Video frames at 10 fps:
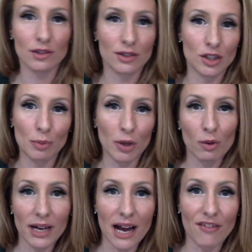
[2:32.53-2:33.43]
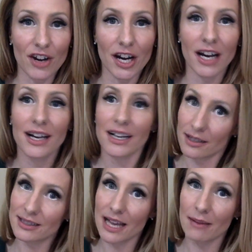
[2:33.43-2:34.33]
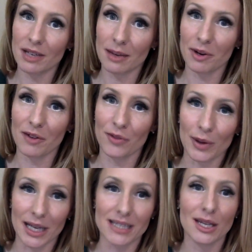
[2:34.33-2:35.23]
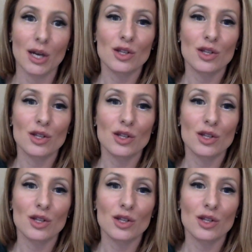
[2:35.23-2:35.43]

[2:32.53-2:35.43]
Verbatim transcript: super whatever, it's time to get more focused.